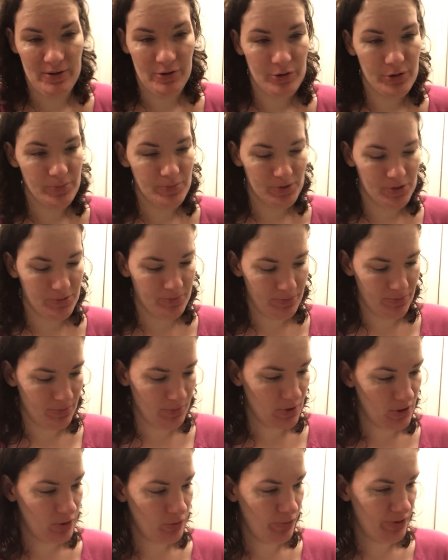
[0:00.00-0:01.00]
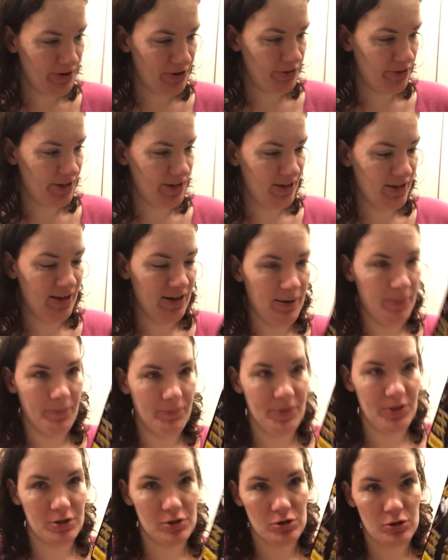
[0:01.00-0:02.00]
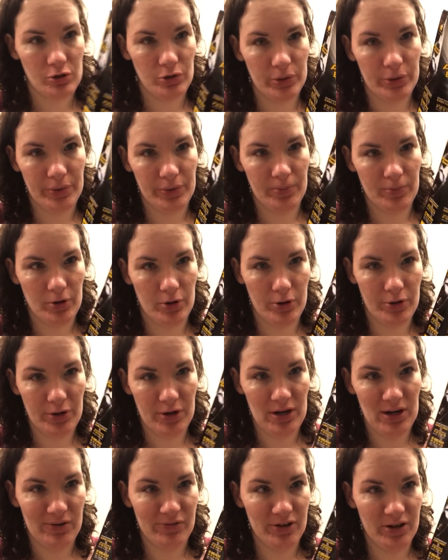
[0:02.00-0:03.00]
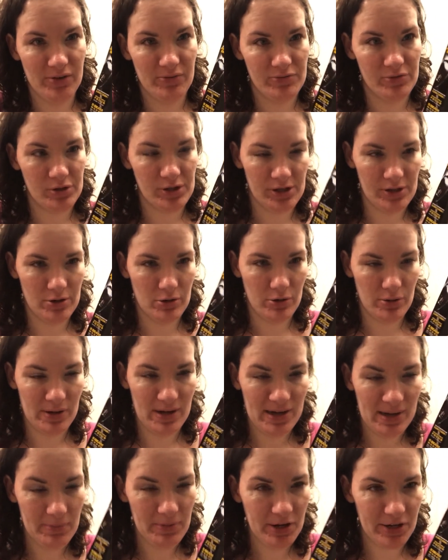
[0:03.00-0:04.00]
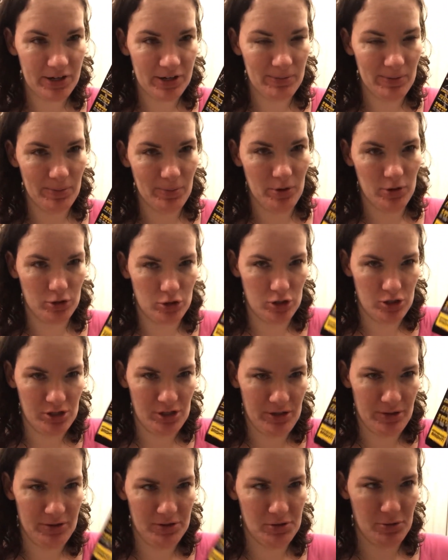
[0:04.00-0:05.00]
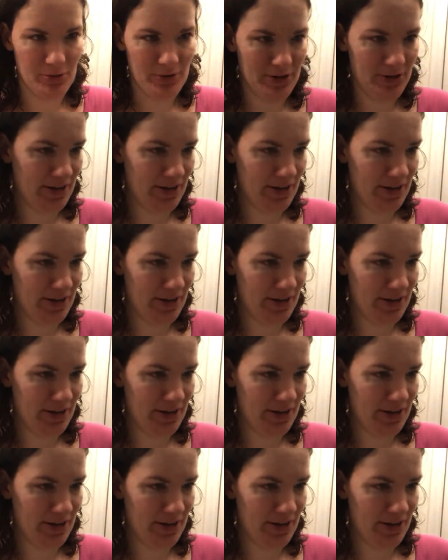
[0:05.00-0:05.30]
Oops, where the screw had broken off of, so I'm not going to be purchasing this one